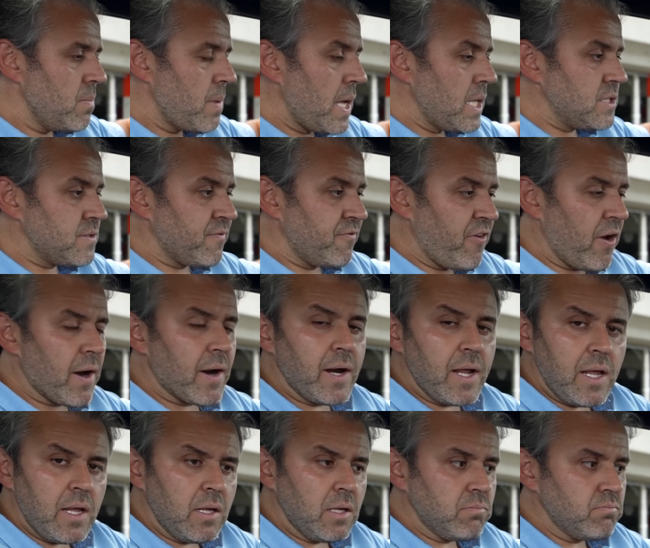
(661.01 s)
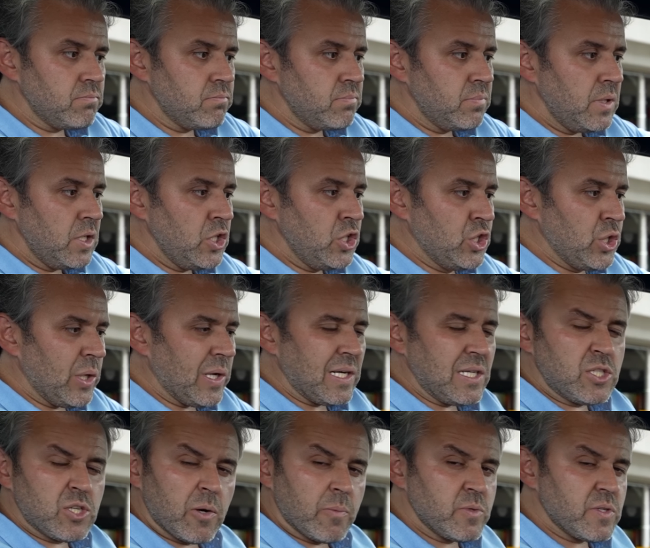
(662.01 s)
it's very good
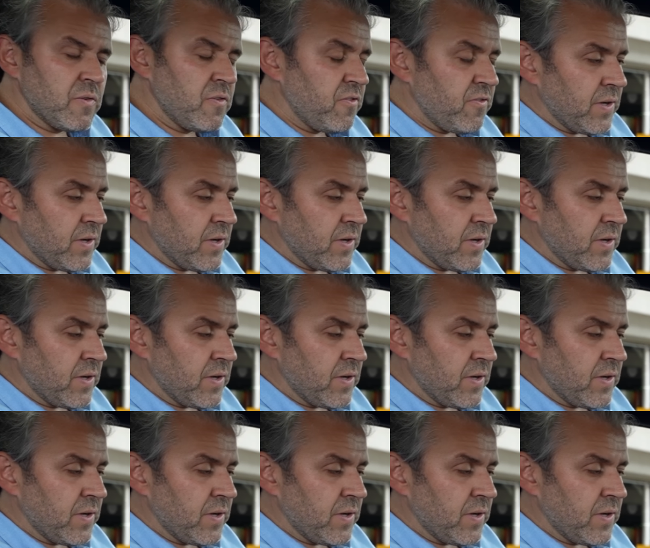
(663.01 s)
in terms of